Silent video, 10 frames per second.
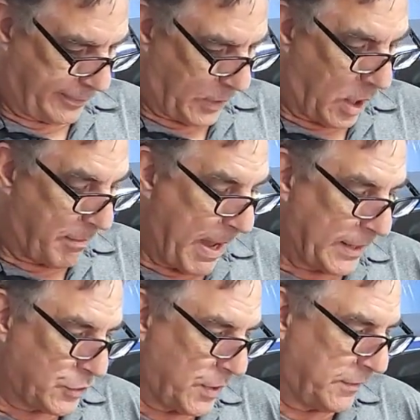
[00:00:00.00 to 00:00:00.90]

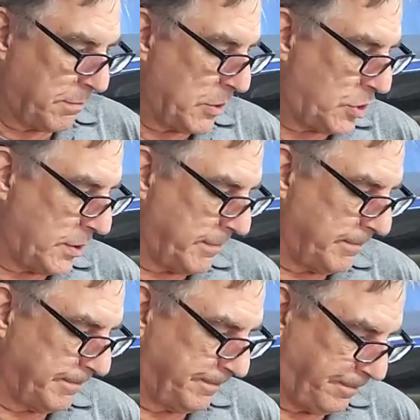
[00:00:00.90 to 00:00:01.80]
Automatic transmission.
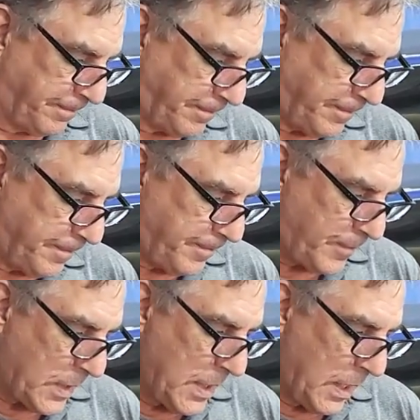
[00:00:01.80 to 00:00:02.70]

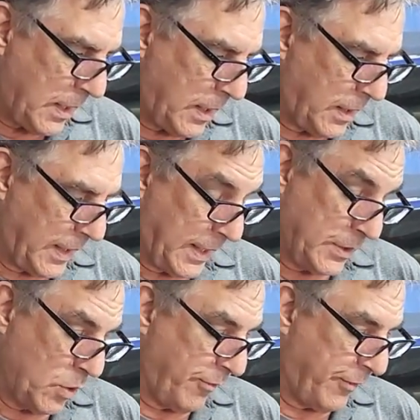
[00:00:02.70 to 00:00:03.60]
That
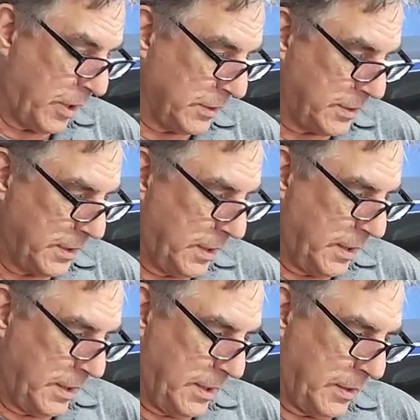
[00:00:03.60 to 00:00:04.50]
had no faults.
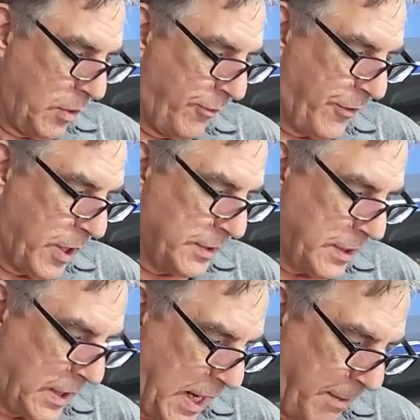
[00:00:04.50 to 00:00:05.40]
No faults
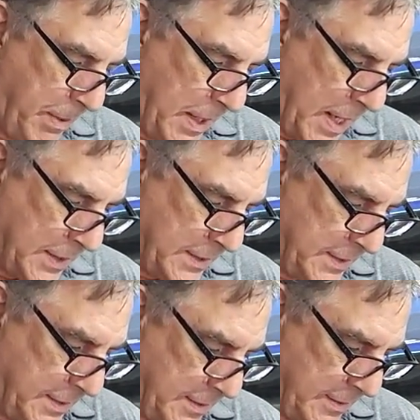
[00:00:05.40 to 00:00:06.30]
on the
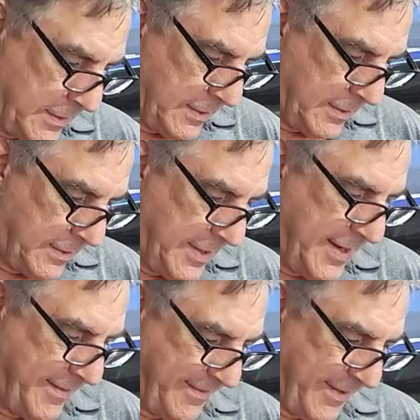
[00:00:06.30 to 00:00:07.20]
ABS.
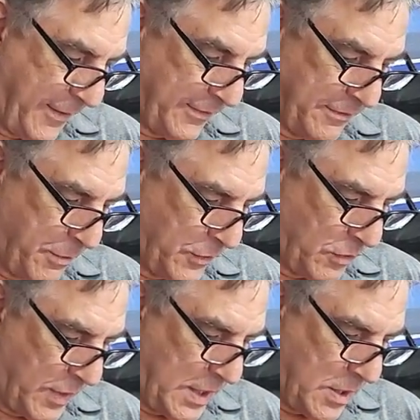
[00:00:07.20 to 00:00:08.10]
I wasn't supposed to
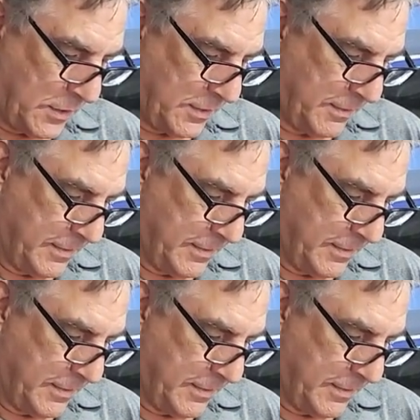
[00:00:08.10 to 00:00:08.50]
read those.